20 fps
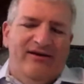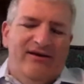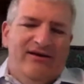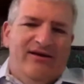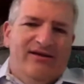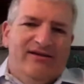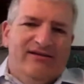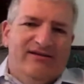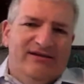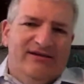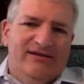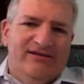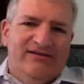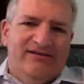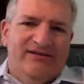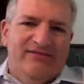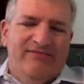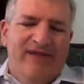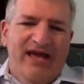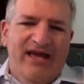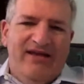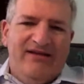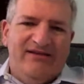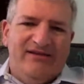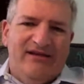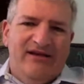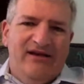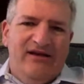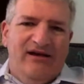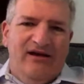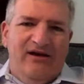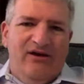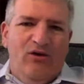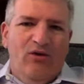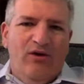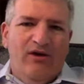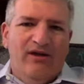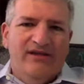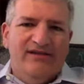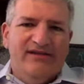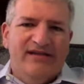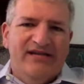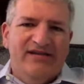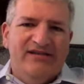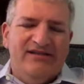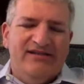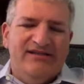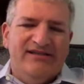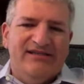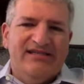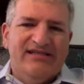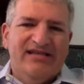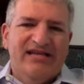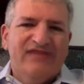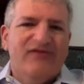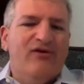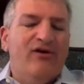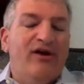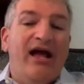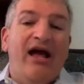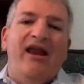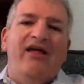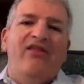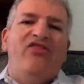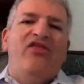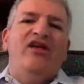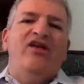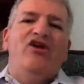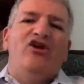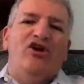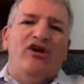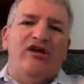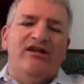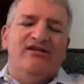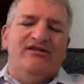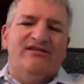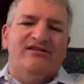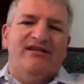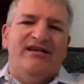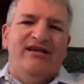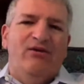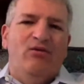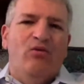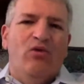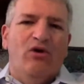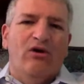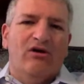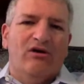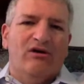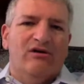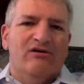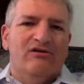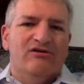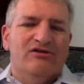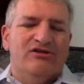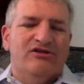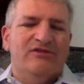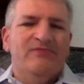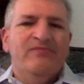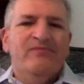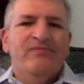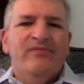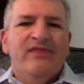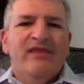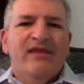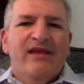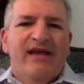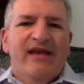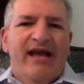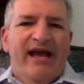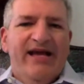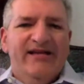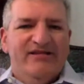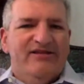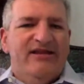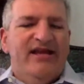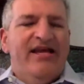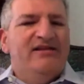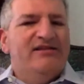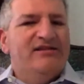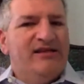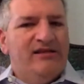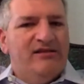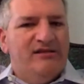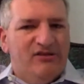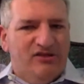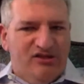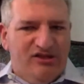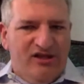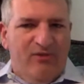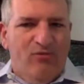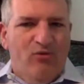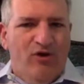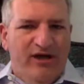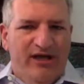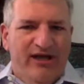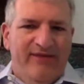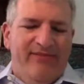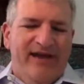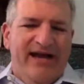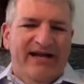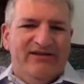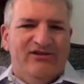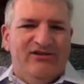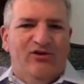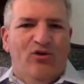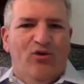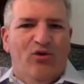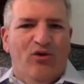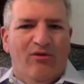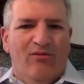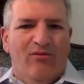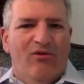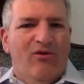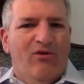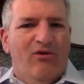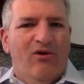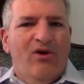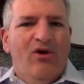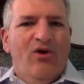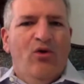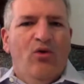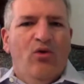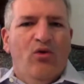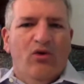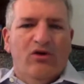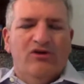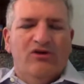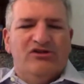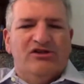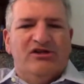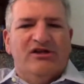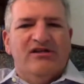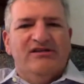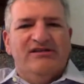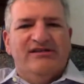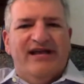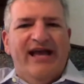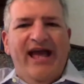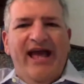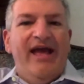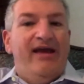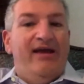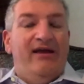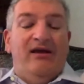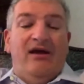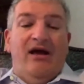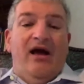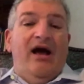to make organizations successful. And I think you're going to see workers, as things somewhat get back to normal, workers are going to say, hey,